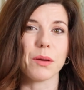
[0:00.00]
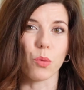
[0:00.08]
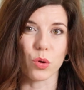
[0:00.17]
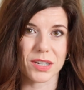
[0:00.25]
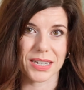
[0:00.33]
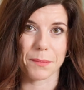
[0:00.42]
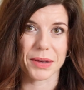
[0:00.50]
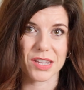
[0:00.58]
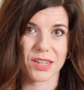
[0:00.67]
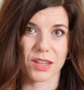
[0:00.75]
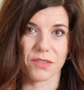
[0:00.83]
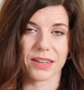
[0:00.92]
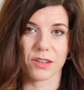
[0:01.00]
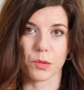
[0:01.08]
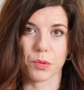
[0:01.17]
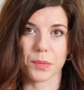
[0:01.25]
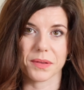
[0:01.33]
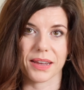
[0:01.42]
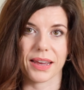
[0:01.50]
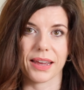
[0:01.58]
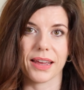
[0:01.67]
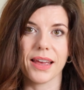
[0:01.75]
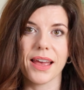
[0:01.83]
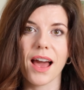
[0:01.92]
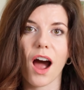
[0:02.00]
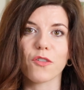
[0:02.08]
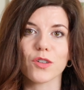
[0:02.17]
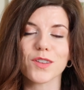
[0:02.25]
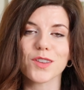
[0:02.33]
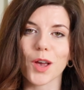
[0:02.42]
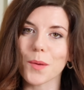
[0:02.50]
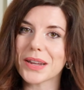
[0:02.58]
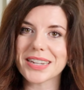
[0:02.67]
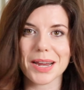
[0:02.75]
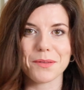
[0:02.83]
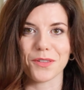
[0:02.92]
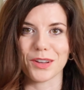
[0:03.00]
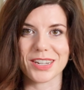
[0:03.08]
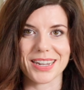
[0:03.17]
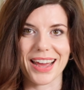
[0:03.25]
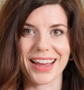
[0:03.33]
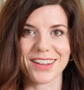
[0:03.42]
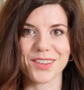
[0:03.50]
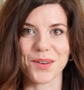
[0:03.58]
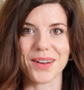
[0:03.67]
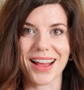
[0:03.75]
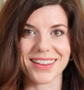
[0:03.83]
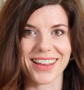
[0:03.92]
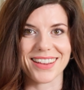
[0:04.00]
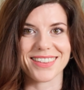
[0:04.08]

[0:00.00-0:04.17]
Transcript: water damage to the rest of your property. I've got so many tips for you today, so let's get